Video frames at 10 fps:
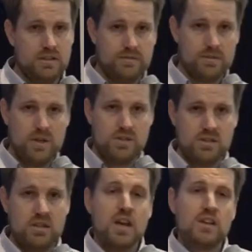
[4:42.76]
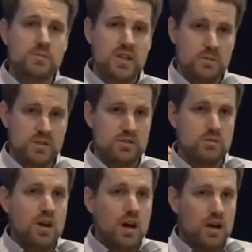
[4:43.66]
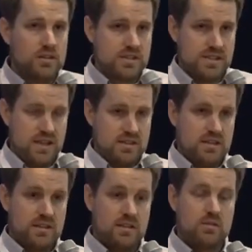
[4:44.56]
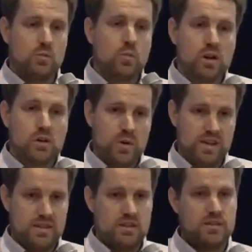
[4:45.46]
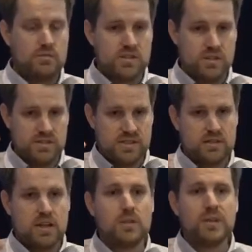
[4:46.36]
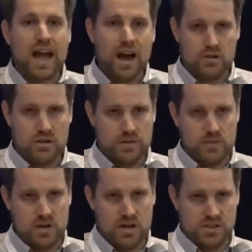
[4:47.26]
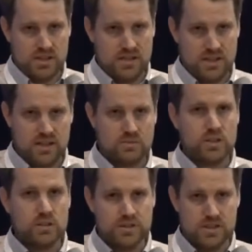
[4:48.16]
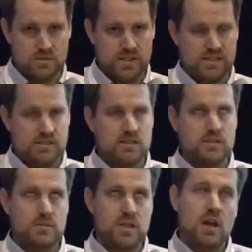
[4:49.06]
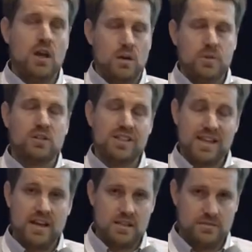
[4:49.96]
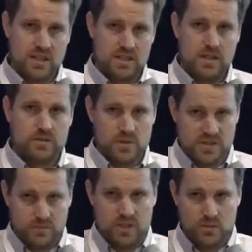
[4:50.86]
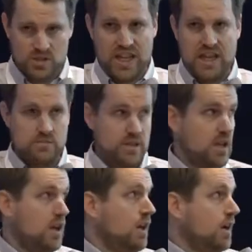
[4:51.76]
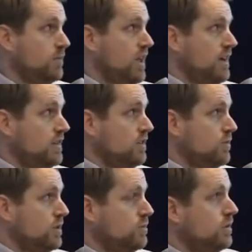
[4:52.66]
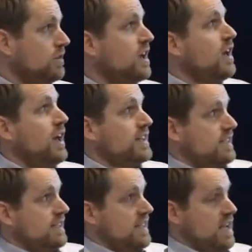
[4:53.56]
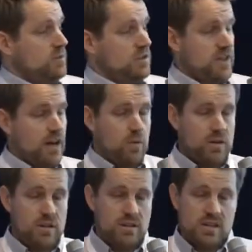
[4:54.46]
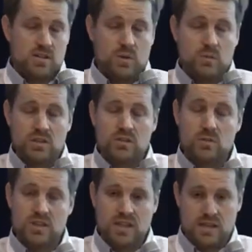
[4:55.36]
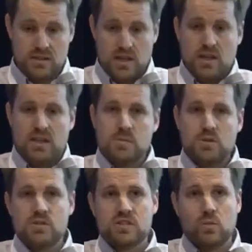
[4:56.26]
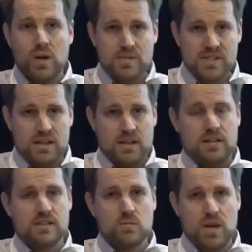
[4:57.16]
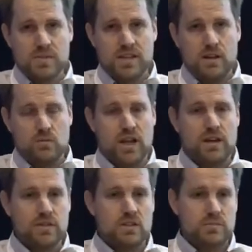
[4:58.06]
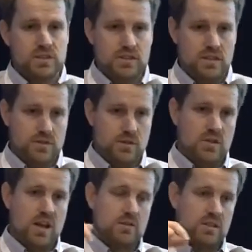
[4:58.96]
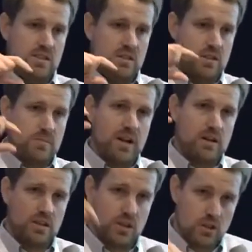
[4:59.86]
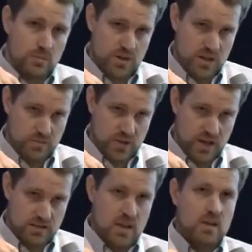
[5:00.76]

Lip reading: information information to be able to understand and work with the results that are coming out of our project in the end. We don't want this to be a purely scientific endeavor, but something which can be applied in the real world. As an example of that, one of the things we will do in the end is produce a website, and this website will have the ability for you not only to compare your impact